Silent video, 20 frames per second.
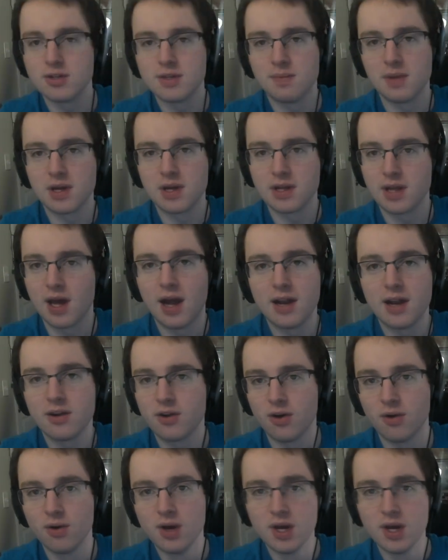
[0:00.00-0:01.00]
like that. I don't
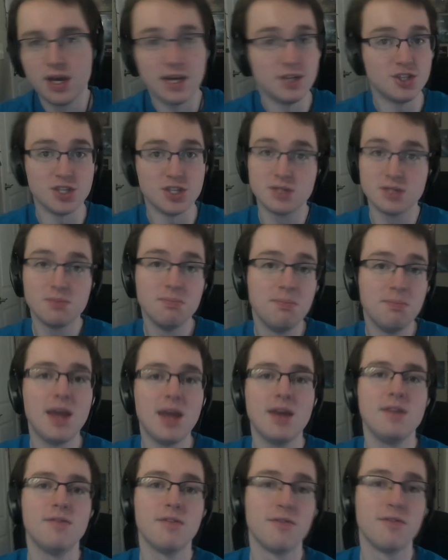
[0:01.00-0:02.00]
know. It's just
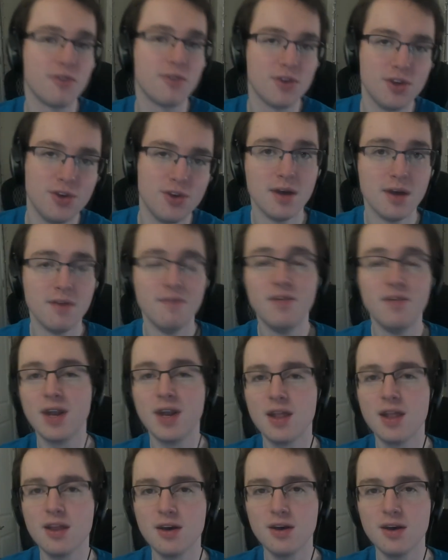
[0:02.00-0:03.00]
made for you.
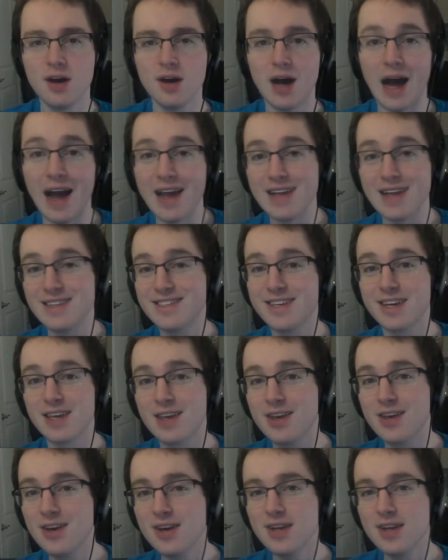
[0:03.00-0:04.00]
Vanilla, it's a
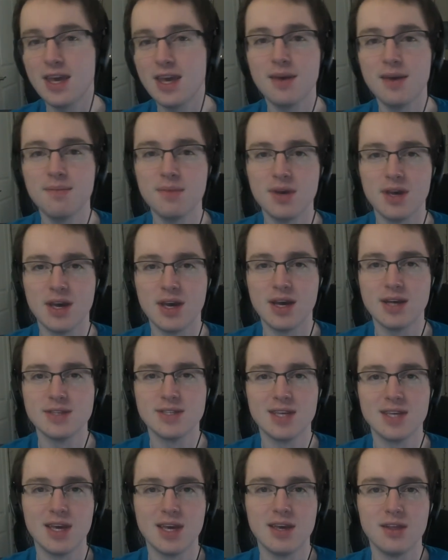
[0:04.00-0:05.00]
good game. It has
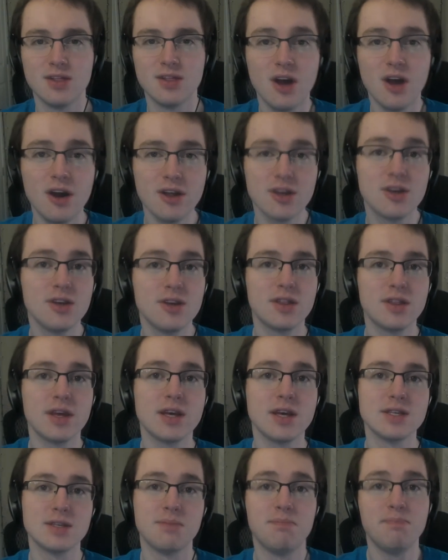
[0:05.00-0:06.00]
a lot of good
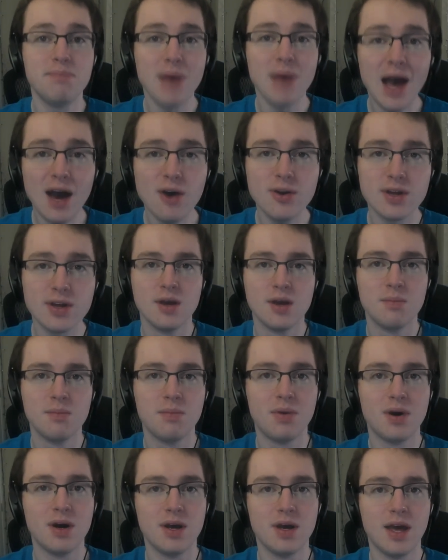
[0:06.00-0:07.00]
things about it,
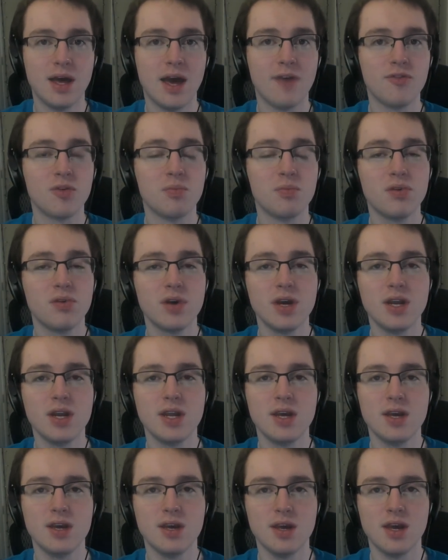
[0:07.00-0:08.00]
but after playing
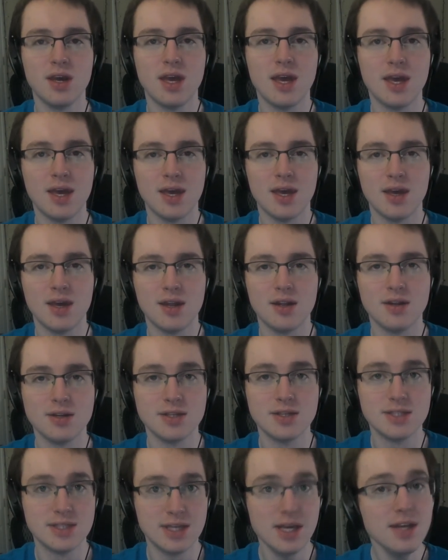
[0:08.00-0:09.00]
it and
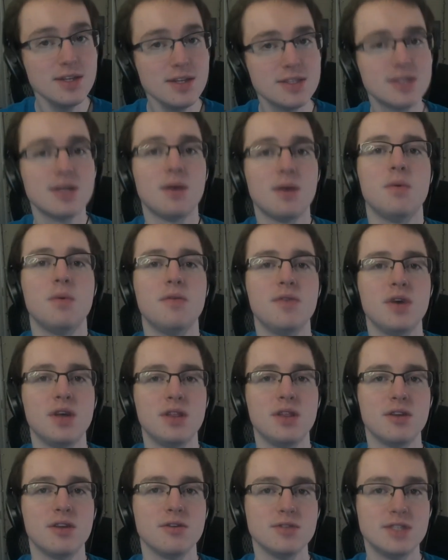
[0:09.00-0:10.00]
seeing some of it,
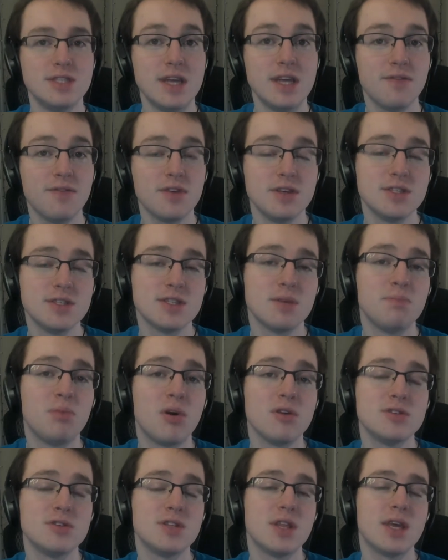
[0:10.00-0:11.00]
there's definitely some
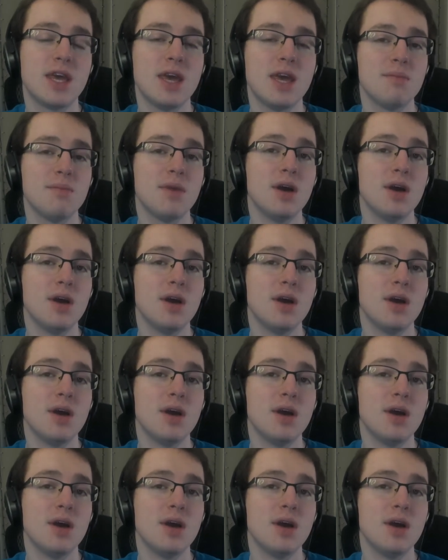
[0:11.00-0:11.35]
parts of the game